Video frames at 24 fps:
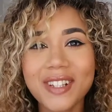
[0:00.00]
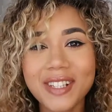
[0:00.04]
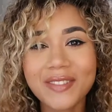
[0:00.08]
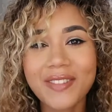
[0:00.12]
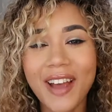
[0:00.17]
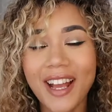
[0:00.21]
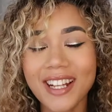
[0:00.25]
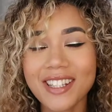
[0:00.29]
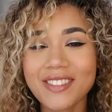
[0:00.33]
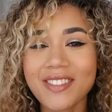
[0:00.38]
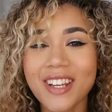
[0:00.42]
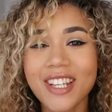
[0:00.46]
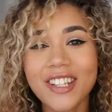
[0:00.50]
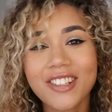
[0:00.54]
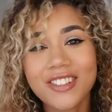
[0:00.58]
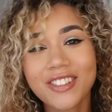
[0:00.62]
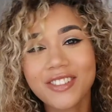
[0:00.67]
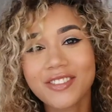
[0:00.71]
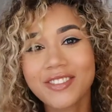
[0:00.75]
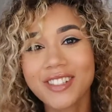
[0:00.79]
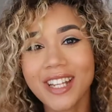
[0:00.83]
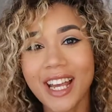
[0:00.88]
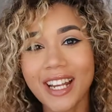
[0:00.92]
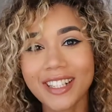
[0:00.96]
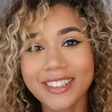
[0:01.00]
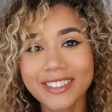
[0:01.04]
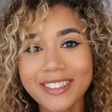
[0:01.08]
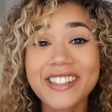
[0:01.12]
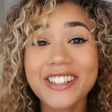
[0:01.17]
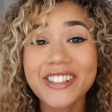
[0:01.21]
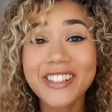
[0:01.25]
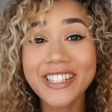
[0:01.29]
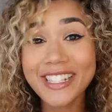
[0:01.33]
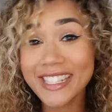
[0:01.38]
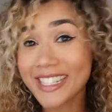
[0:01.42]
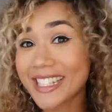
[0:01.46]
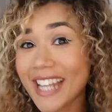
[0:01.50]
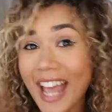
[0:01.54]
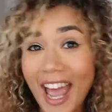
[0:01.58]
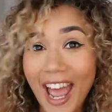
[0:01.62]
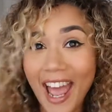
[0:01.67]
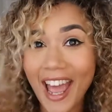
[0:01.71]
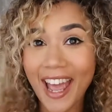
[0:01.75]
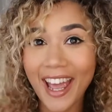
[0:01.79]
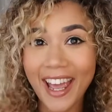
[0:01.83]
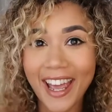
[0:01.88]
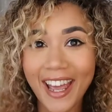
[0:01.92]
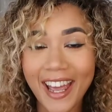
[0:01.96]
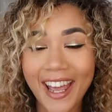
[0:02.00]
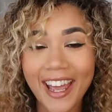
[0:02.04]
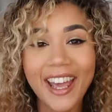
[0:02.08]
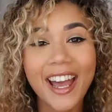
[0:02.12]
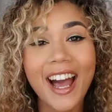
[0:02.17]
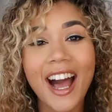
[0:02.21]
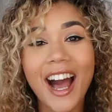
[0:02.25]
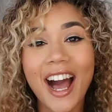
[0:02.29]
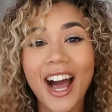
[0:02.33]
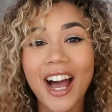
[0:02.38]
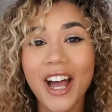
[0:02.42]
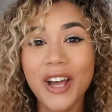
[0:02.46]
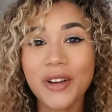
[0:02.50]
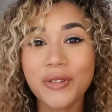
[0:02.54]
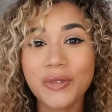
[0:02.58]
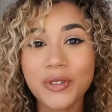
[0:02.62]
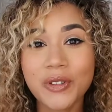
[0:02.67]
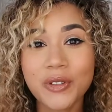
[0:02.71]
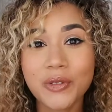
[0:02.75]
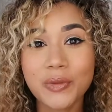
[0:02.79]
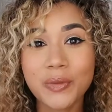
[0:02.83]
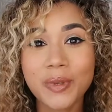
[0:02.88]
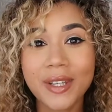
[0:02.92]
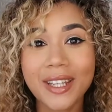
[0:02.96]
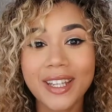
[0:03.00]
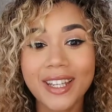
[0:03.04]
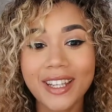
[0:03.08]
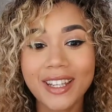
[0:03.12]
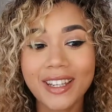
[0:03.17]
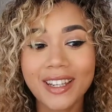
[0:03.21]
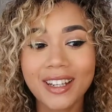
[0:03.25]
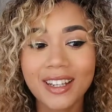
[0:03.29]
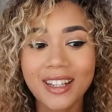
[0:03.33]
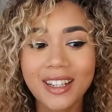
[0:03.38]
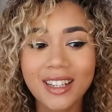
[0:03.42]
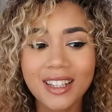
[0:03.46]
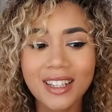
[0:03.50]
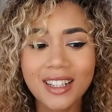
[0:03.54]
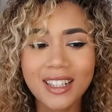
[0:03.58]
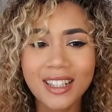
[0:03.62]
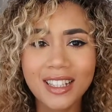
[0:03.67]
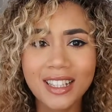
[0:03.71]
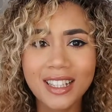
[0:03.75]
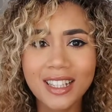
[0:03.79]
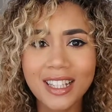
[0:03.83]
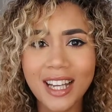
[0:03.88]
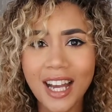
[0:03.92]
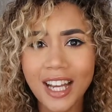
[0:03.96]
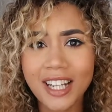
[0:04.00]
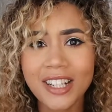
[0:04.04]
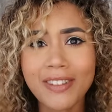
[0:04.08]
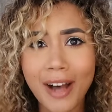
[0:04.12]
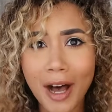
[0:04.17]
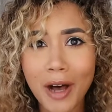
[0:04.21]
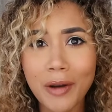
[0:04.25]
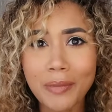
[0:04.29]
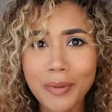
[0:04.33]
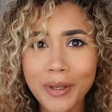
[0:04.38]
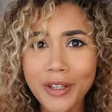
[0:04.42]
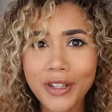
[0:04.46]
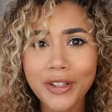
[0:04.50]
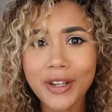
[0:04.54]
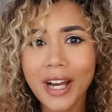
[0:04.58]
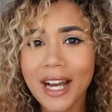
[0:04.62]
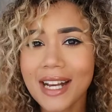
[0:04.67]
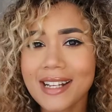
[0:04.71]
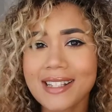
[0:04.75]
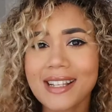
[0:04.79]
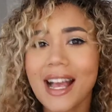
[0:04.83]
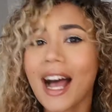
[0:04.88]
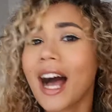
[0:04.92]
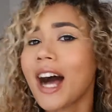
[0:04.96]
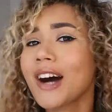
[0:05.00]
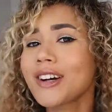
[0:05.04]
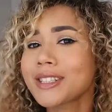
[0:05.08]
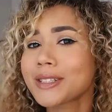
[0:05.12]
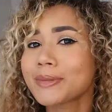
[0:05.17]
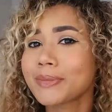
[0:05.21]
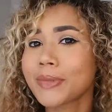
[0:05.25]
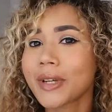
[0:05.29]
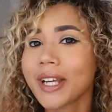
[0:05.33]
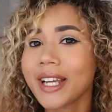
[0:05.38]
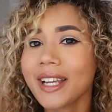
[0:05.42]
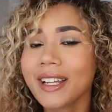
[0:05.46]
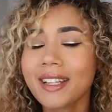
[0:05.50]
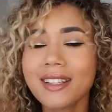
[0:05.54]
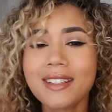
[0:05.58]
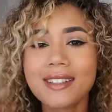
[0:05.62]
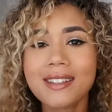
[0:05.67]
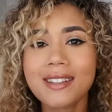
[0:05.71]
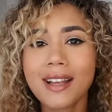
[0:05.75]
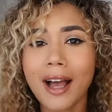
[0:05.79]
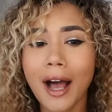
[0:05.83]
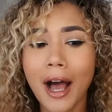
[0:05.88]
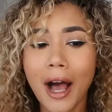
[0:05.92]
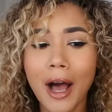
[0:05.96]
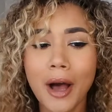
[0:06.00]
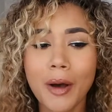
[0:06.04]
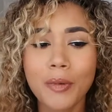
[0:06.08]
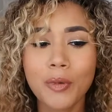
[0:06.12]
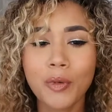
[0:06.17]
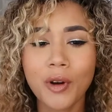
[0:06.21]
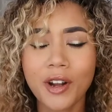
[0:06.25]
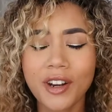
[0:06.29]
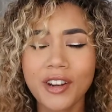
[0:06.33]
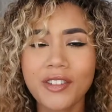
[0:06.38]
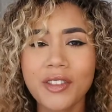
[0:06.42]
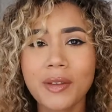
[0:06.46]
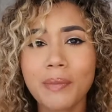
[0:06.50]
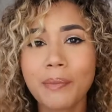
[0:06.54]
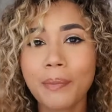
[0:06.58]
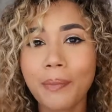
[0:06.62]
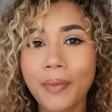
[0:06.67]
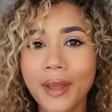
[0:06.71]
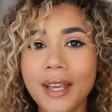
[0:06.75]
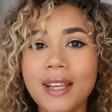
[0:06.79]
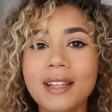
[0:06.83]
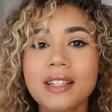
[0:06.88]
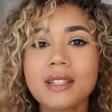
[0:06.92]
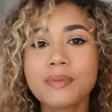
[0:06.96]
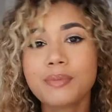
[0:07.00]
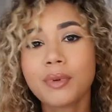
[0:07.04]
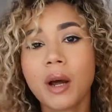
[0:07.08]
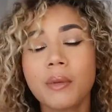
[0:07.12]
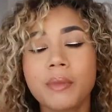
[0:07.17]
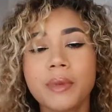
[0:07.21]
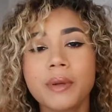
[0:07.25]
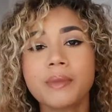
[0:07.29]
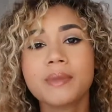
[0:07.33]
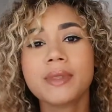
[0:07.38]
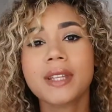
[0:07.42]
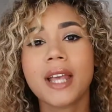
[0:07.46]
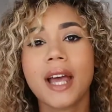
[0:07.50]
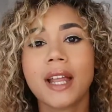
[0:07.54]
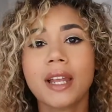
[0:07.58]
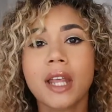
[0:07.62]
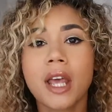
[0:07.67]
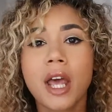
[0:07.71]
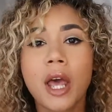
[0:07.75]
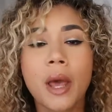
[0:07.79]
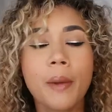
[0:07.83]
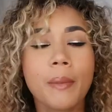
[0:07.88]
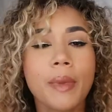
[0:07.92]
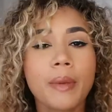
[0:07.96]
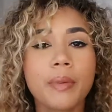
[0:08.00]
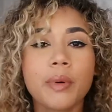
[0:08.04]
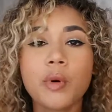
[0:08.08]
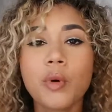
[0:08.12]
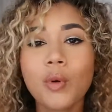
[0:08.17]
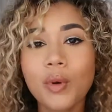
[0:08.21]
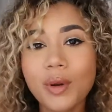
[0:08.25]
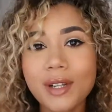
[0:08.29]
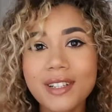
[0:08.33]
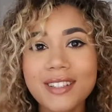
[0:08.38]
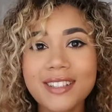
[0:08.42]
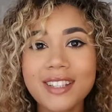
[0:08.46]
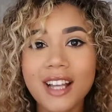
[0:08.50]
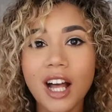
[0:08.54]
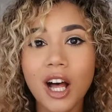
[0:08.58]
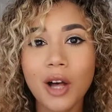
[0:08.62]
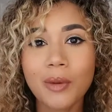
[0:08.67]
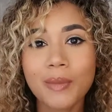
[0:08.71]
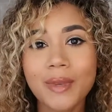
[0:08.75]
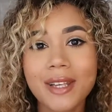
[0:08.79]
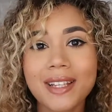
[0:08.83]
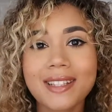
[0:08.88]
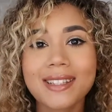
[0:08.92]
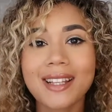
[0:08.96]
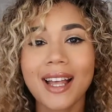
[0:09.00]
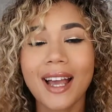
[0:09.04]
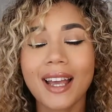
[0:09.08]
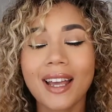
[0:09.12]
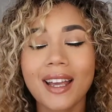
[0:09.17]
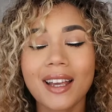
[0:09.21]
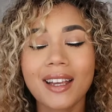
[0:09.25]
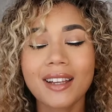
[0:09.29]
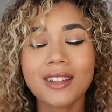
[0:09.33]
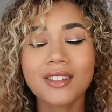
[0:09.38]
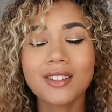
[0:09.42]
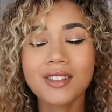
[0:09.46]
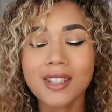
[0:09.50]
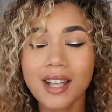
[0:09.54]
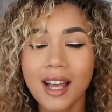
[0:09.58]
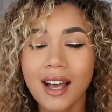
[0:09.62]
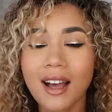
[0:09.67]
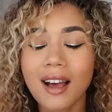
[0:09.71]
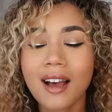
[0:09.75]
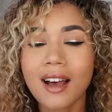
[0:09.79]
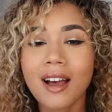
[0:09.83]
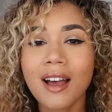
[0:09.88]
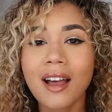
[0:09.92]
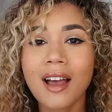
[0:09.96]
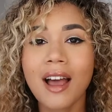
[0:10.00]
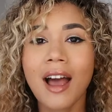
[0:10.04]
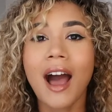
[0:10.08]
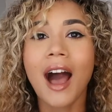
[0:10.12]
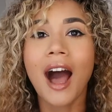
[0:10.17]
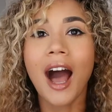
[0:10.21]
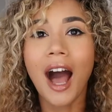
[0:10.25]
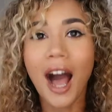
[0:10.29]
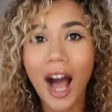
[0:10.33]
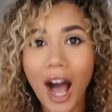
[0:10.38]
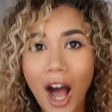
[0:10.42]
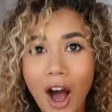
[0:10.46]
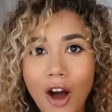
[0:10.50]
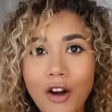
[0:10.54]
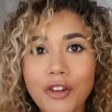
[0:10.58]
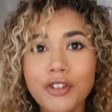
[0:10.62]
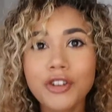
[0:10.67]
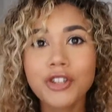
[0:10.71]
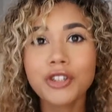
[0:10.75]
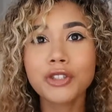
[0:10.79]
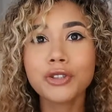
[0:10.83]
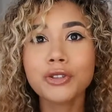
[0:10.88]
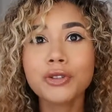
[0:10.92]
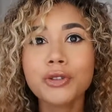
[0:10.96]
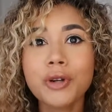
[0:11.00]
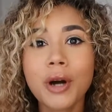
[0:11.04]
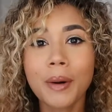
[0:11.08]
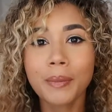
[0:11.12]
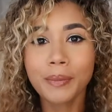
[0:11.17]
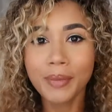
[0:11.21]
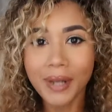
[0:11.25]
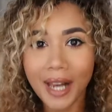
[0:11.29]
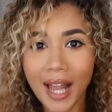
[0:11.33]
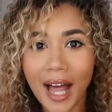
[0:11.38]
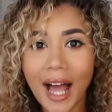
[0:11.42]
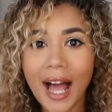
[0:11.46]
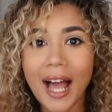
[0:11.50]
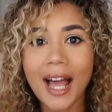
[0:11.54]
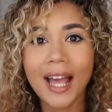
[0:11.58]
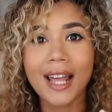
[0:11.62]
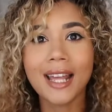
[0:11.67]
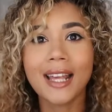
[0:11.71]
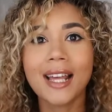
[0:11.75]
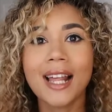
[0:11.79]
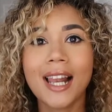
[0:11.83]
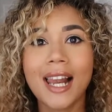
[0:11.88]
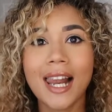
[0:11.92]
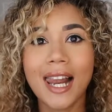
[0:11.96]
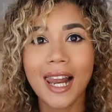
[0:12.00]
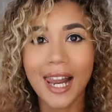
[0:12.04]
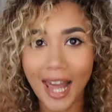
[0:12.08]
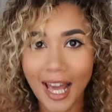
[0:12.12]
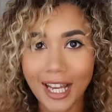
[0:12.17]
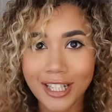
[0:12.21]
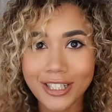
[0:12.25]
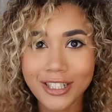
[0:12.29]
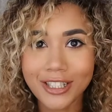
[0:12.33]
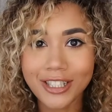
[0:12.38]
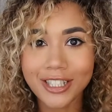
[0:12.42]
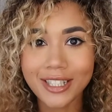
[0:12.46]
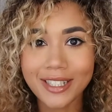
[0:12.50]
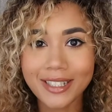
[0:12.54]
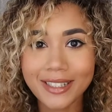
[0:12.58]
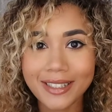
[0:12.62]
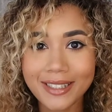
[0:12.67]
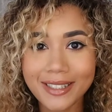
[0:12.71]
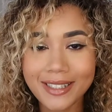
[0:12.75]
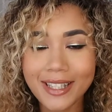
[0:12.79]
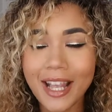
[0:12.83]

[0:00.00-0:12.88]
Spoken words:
welcome back to my YouTube channel. So today I will be kind of helping you guys out a bit. One of the biggest problems that people always tell me is like, Nuzhah, how do you apply lashes?